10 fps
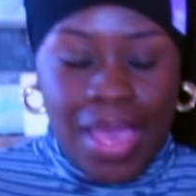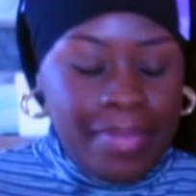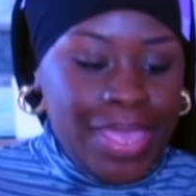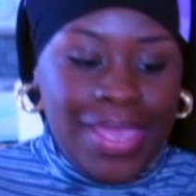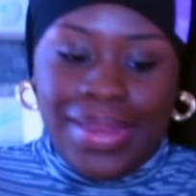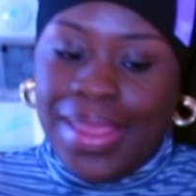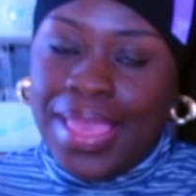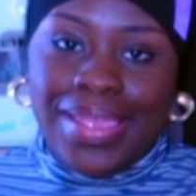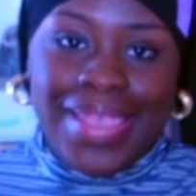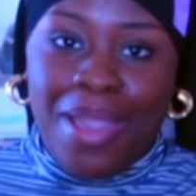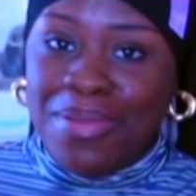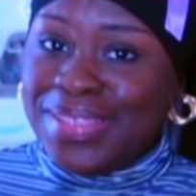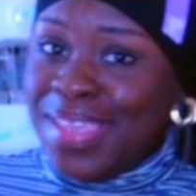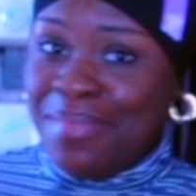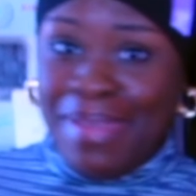I mean, y'all want to
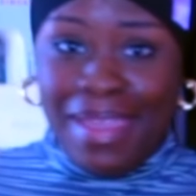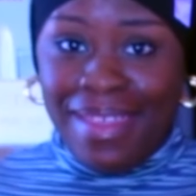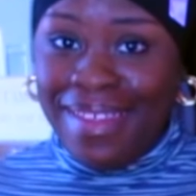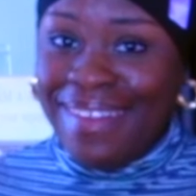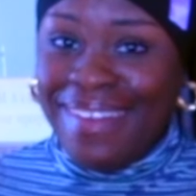see me.